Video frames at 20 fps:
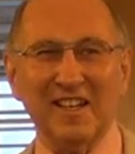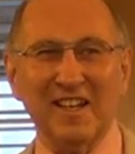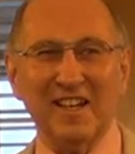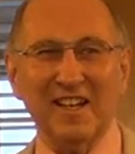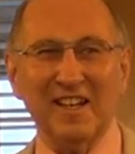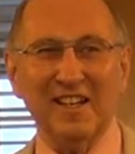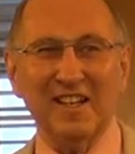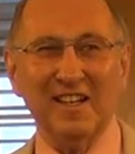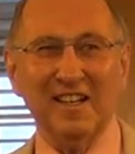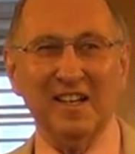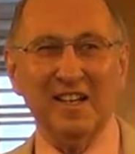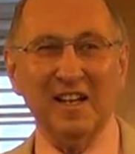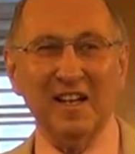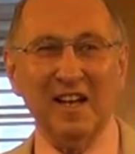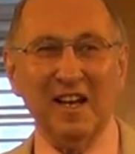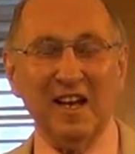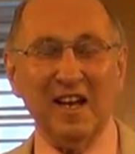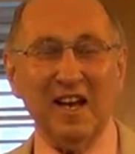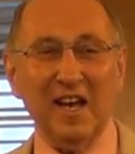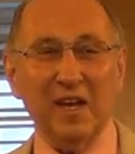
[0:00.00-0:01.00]
that.
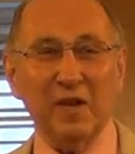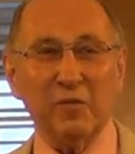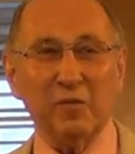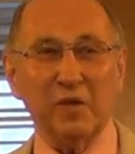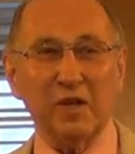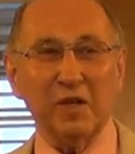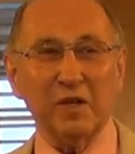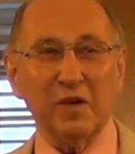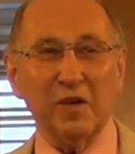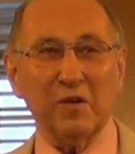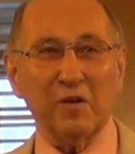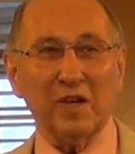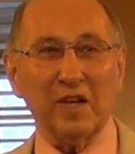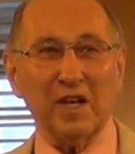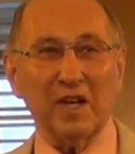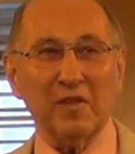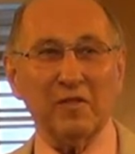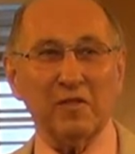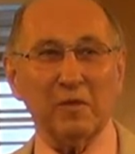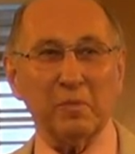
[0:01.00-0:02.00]
And we don't
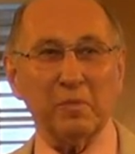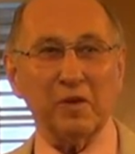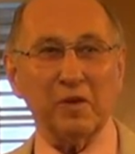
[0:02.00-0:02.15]
have the